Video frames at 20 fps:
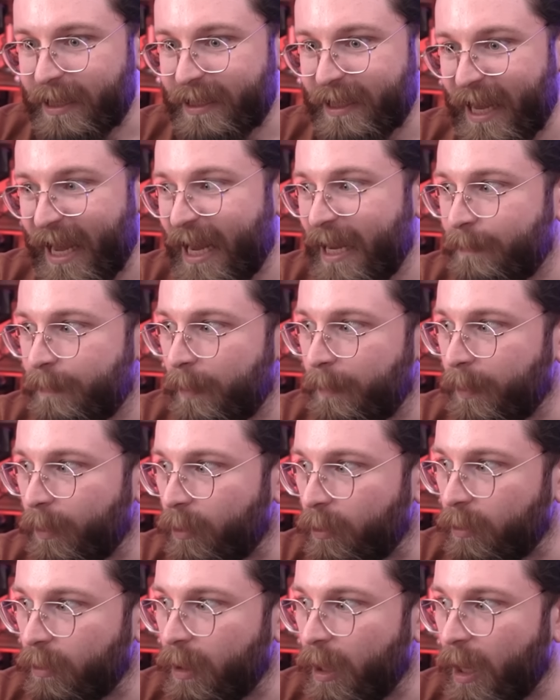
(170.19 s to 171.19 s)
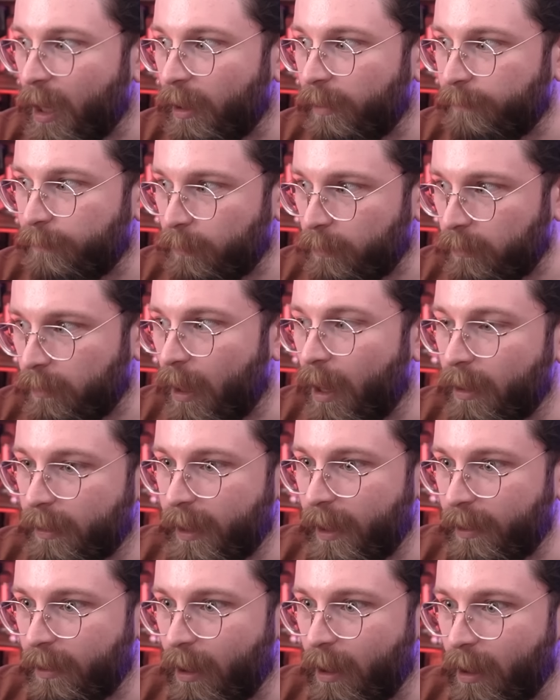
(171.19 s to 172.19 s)
capable of
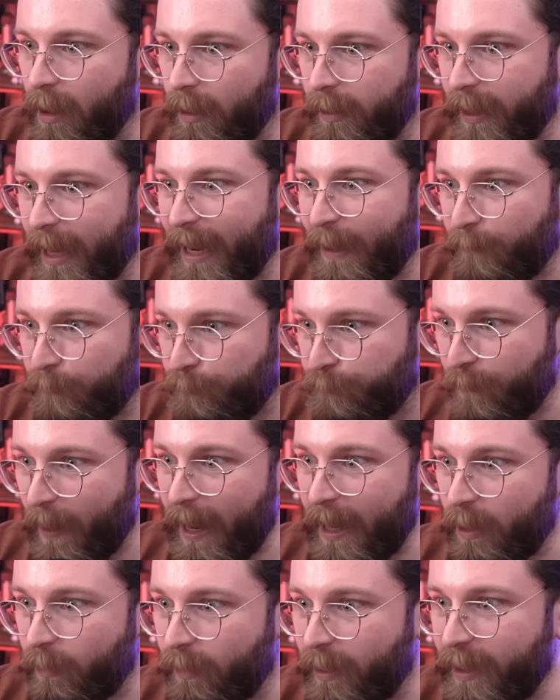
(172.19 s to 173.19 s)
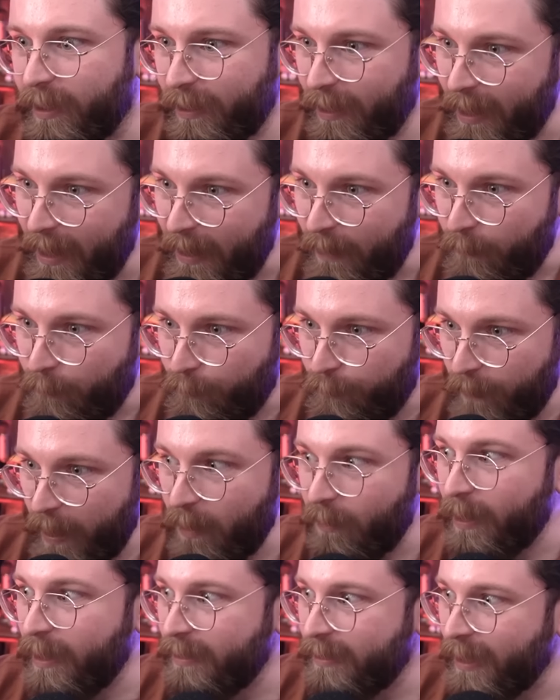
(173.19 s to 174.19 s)
locking on and firing
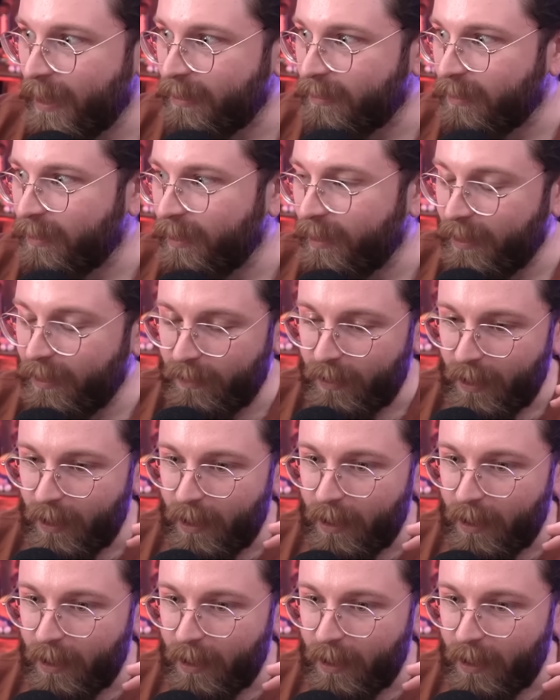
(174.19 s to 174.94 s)
very deadly